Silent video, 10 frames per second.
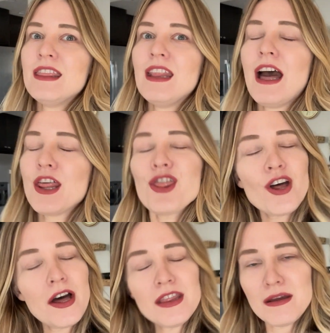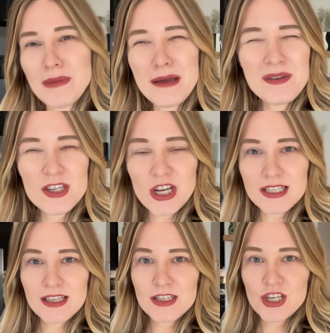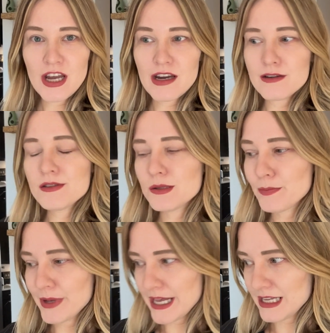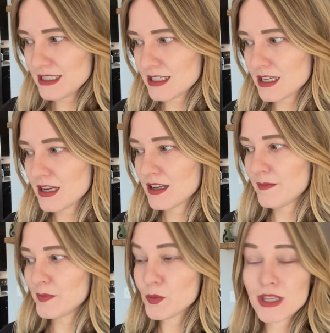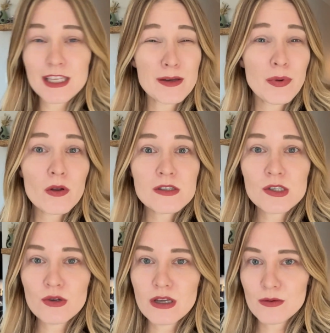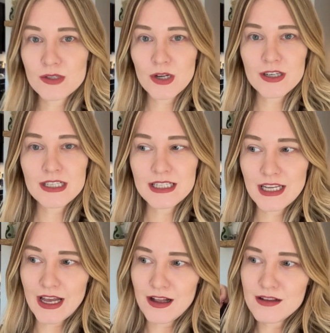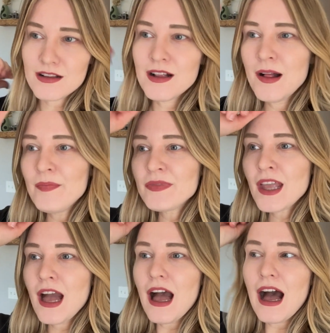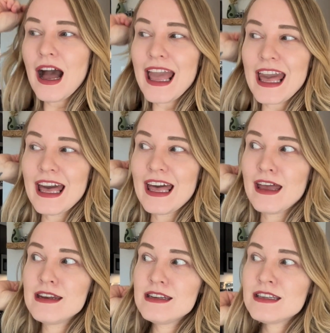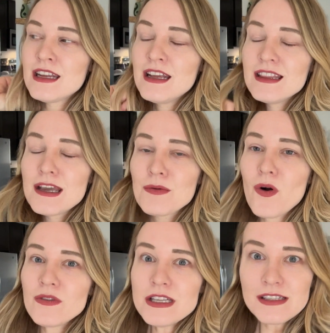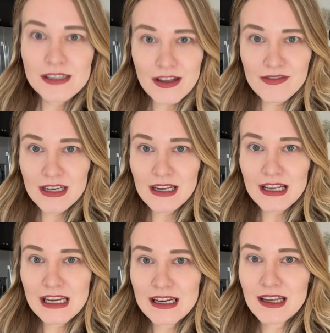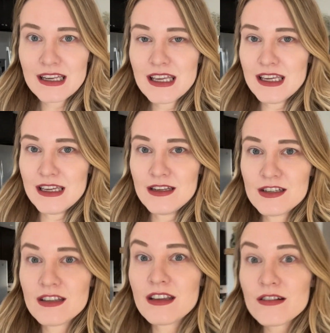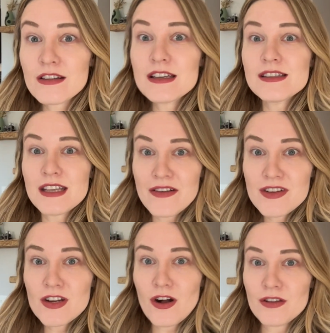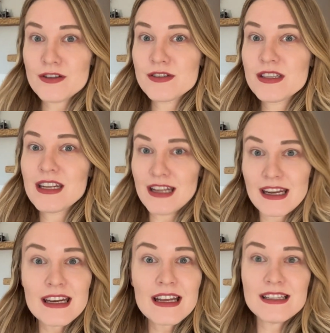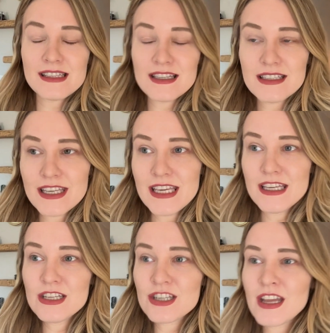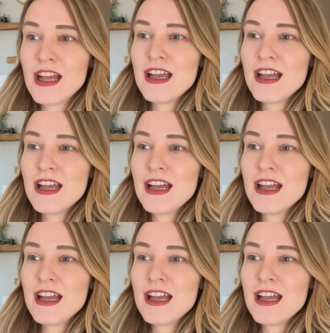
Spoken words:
I thought they might be Cheska chairs, but with the upholstery, it was hard to tell. And they were only $7.99 each, literally $7.99 each.